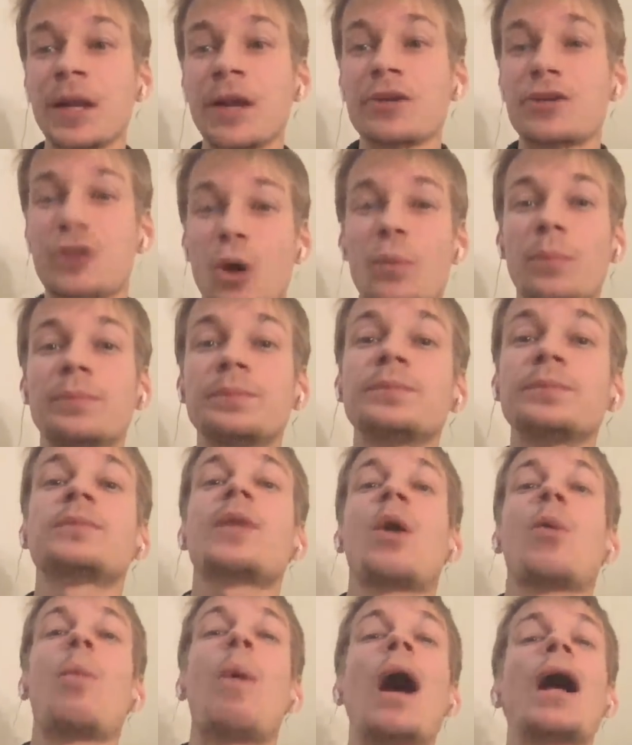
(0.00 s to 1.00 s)
So
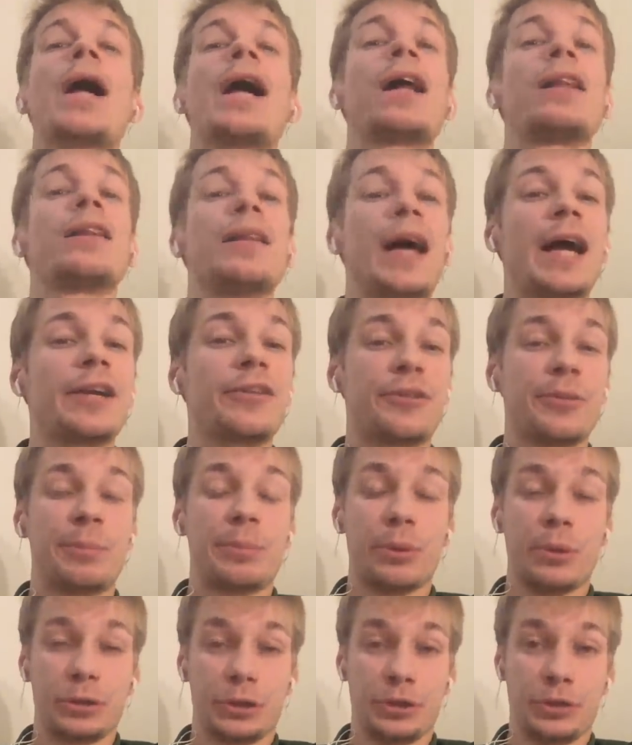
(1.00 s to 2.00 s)
why I like the
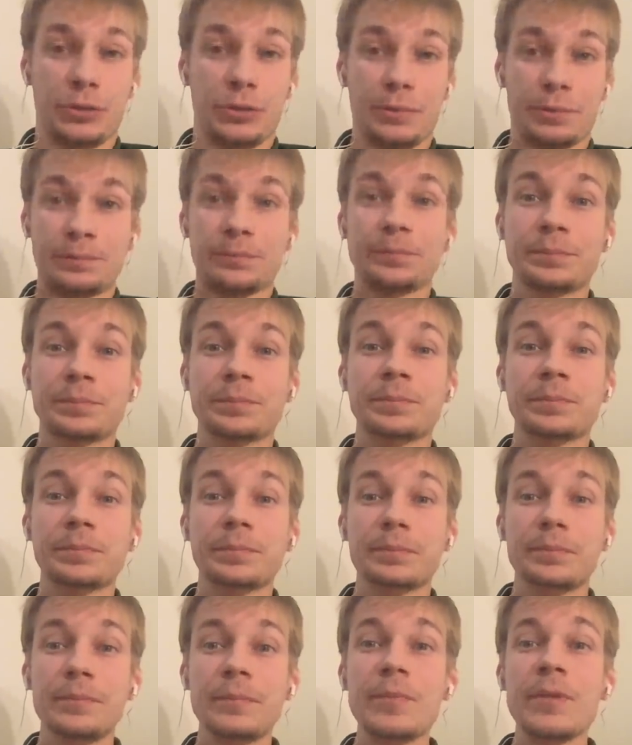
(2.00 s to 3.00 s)
project?
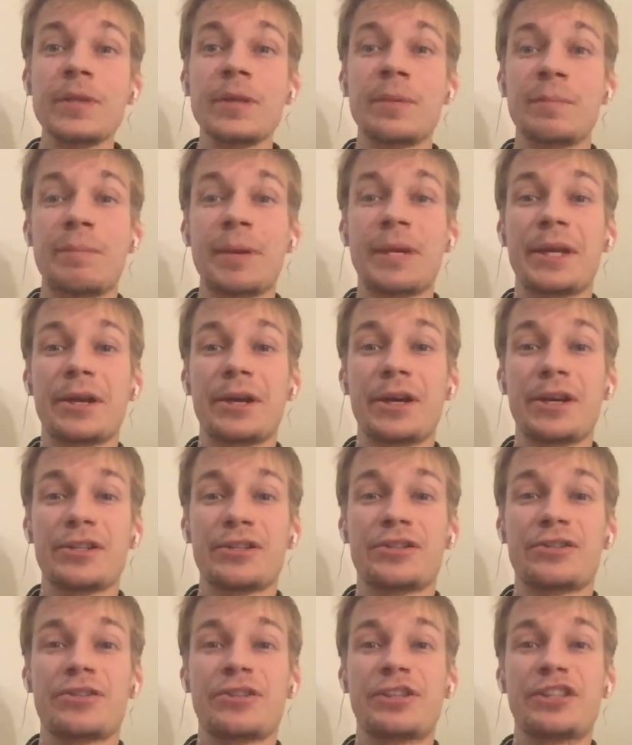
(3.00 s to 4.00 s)

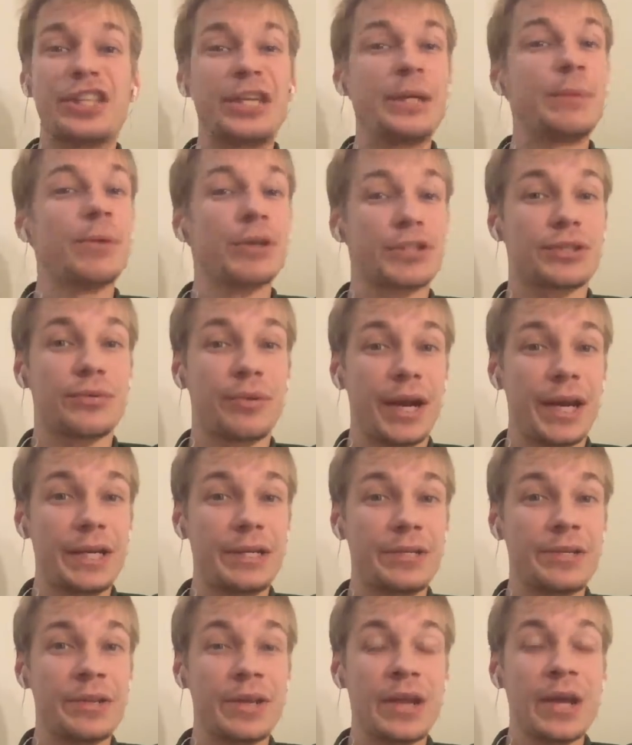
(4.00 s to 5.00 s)
Because the team was
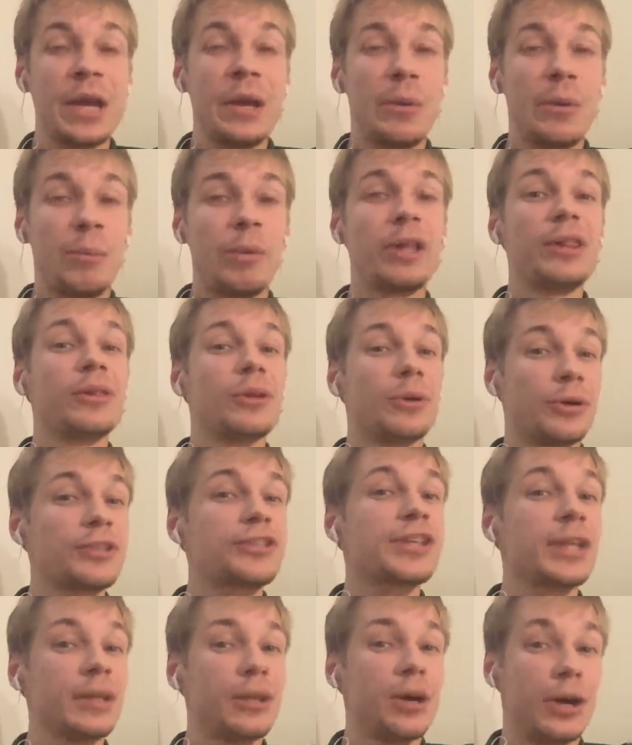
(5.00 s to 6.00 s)
great. We
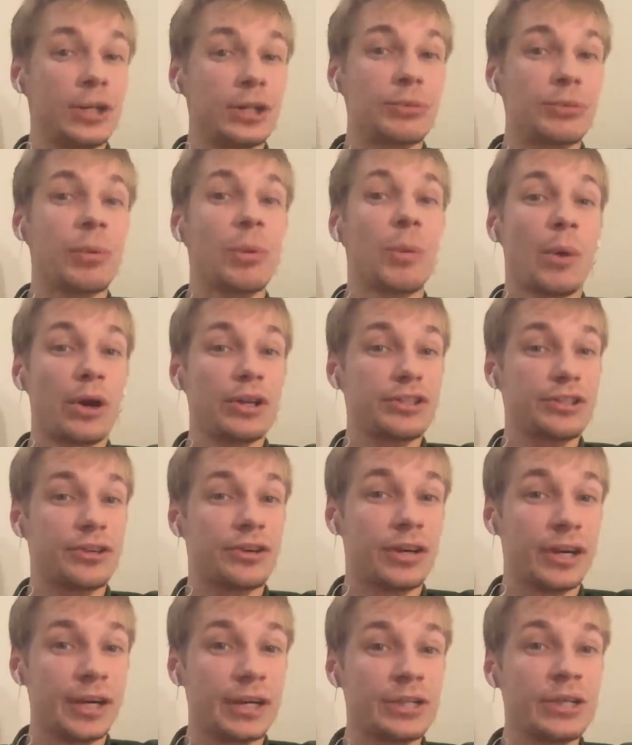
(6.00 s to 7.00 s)
learned a lot. We worked
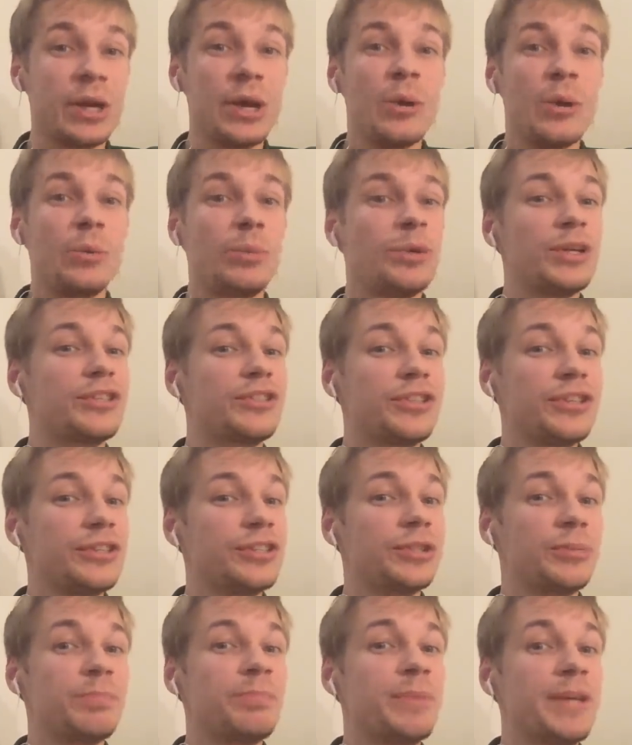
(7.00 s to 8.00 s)
hard. We
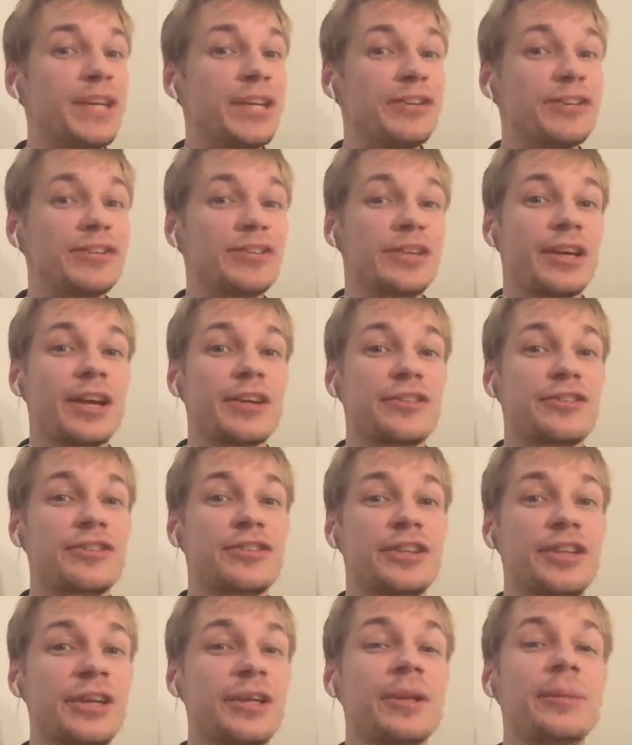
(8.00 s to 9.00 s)
didn't miss a
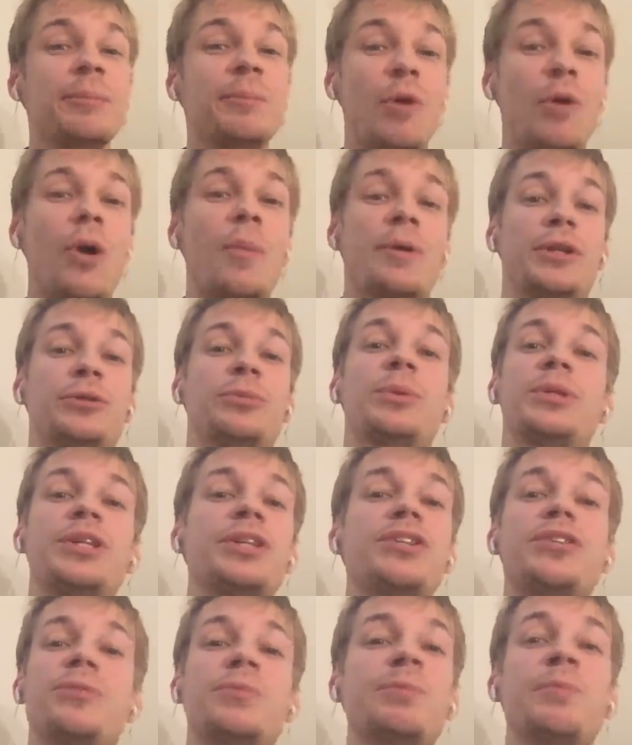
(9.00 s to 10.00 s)
single moment. We
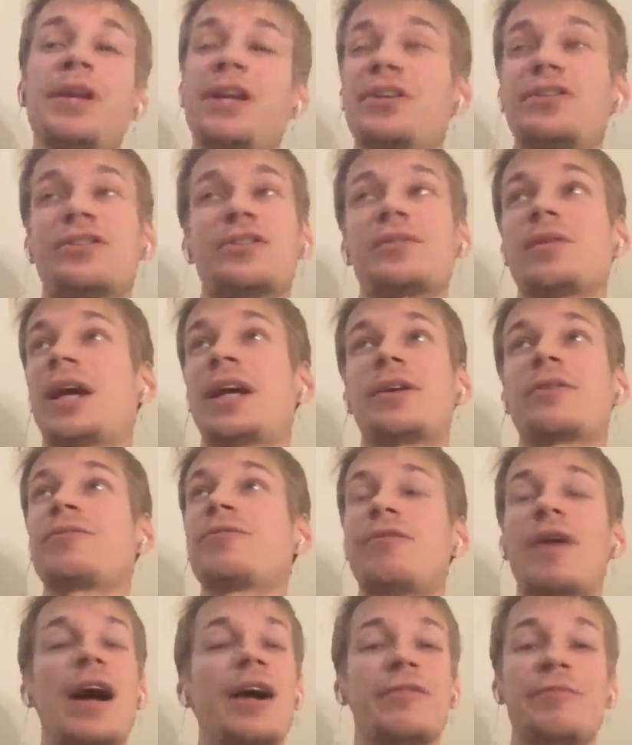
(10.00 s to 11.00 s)
didn't miss like
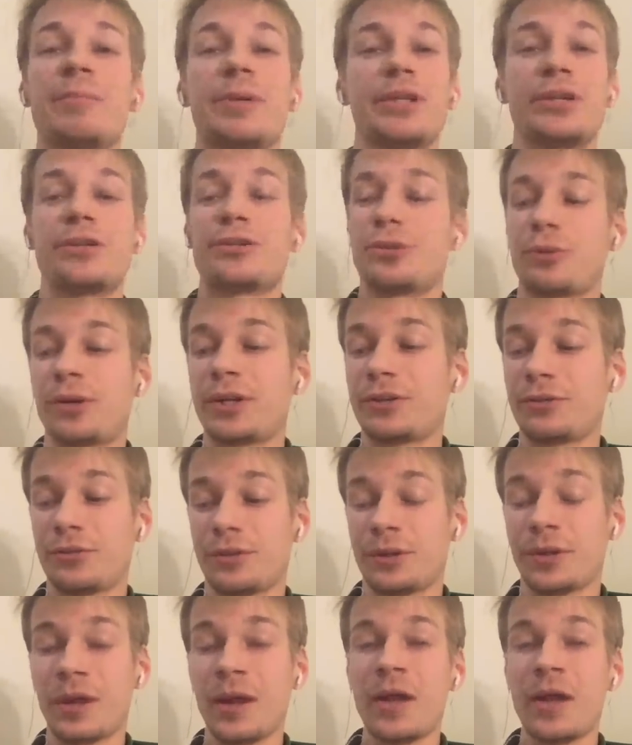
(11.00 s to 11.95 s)
5 minutes or anything.